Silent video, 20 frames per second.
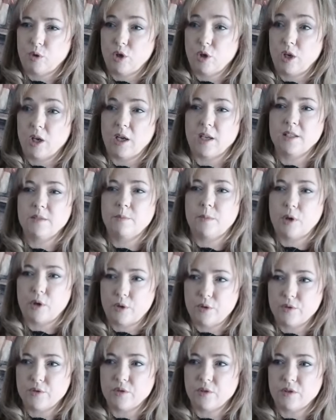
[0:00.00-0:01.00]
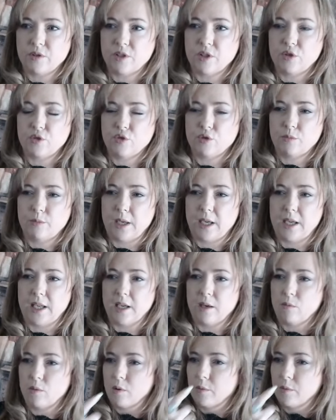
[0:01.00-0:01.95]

her last post on social media.